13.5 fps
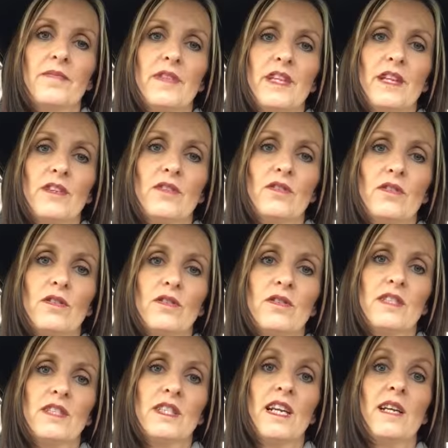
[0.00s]
you're
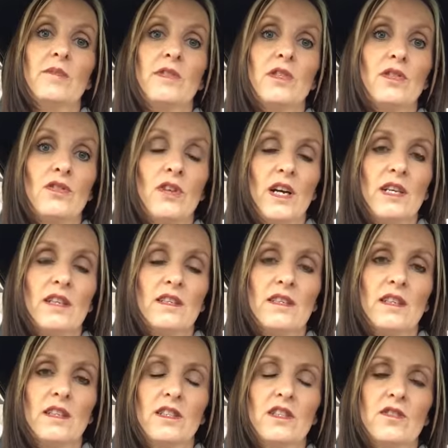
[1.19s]
dealing with stress,
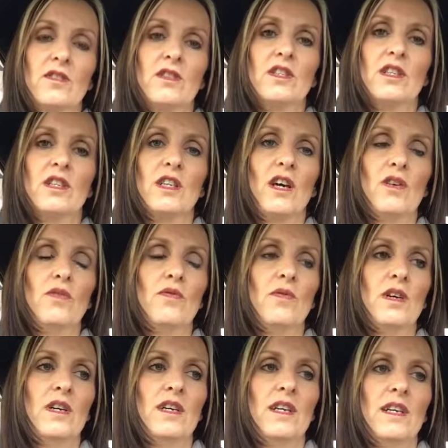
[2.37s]
and to
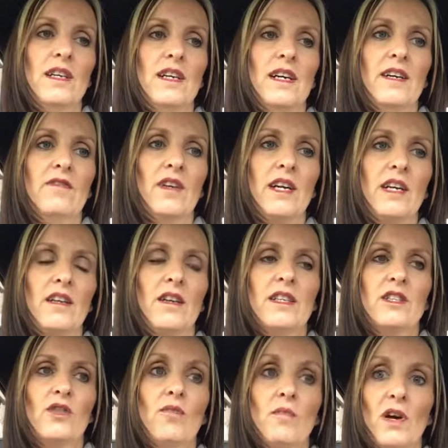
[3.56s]
recognize
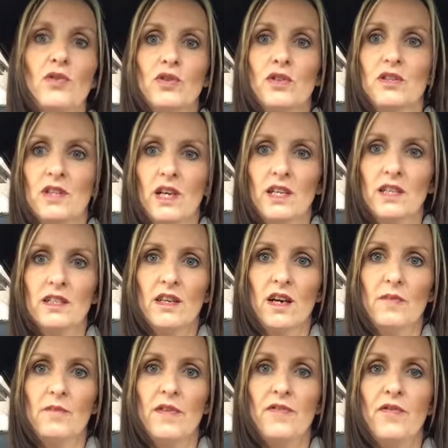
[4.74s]
your emotions at any
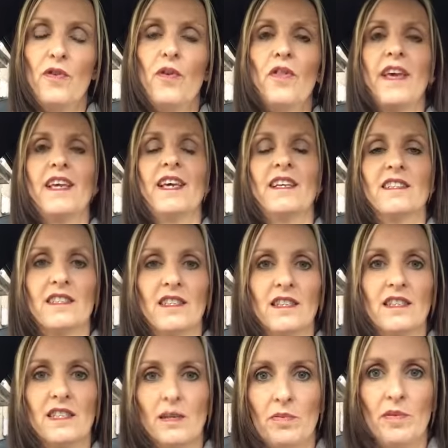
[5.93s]
time before they get to the
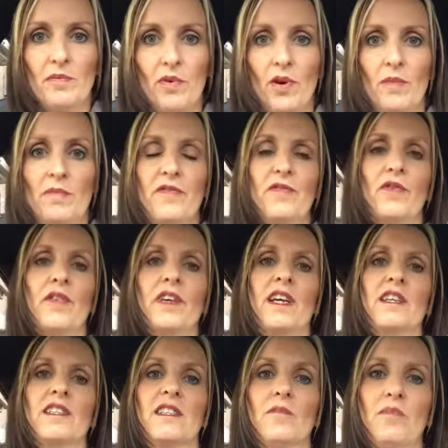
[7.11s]
tipping point, before they
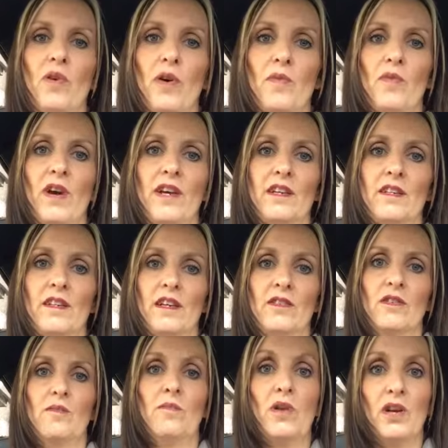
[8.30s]
get to the point where
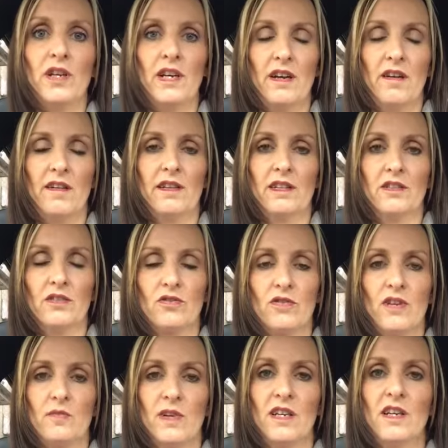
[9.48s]
you're pulling your hair out and you're
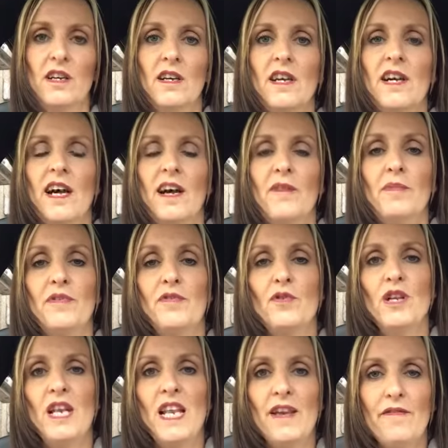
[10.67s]
screaming. But if
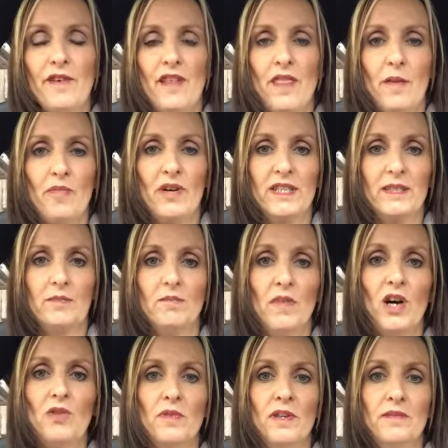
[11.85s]
you live in the present
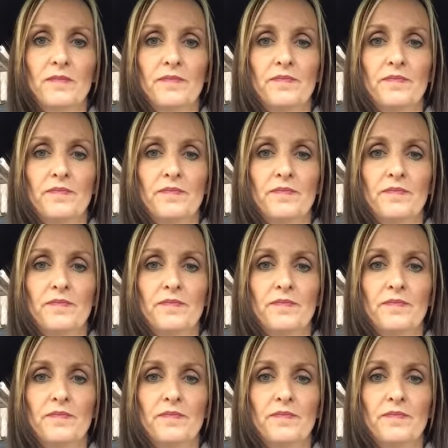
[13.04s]
moment,